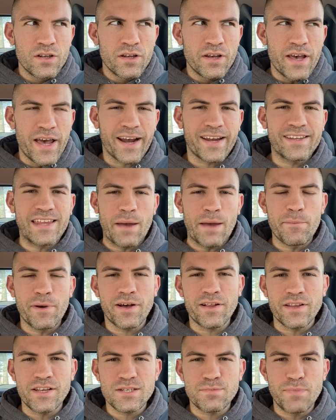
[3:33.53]

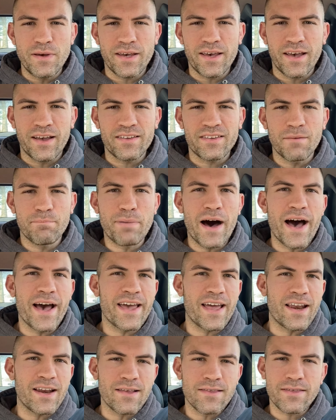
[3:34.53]
academically speaking, to buy
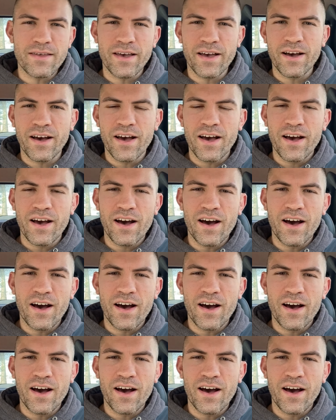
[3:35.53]
anything.